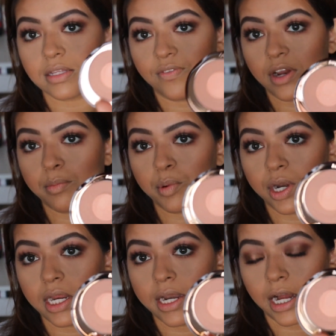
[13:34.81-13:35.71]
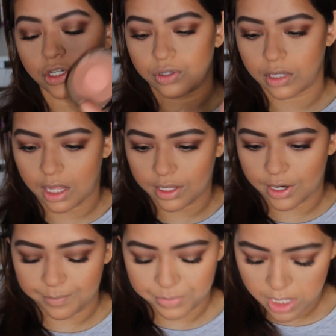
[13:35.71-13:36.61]
It's a very pretty natural
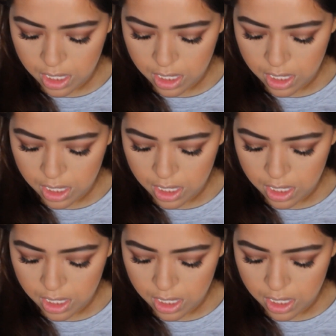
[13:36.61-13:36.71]
color.